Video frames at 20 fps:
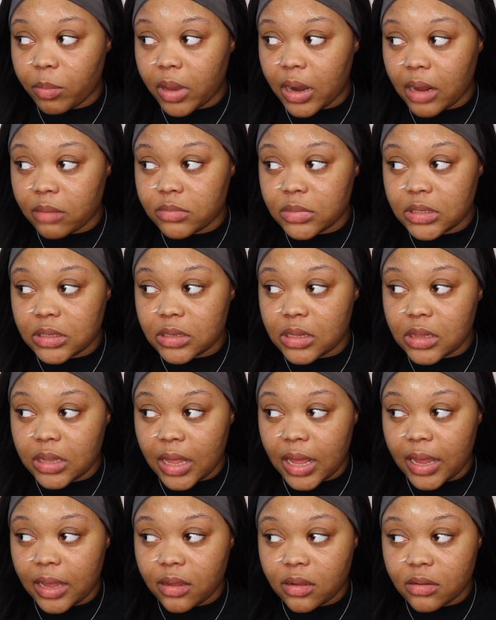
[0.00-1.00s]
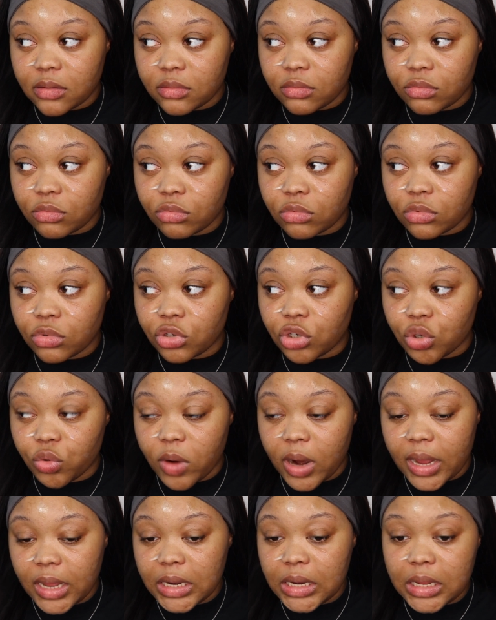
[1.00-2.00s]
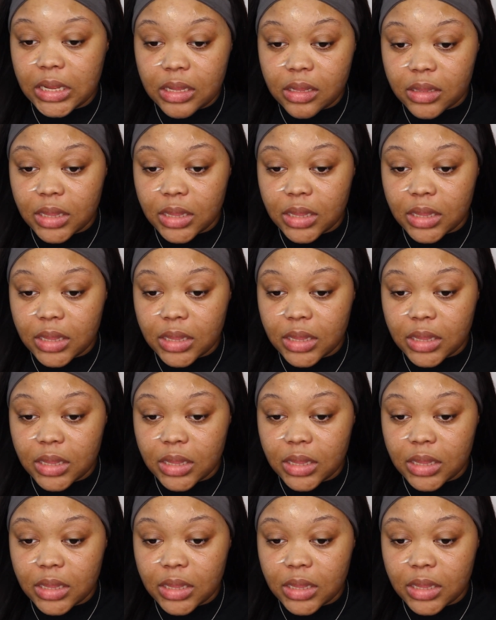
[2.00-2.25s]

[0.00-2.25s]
but I'm still like drainy.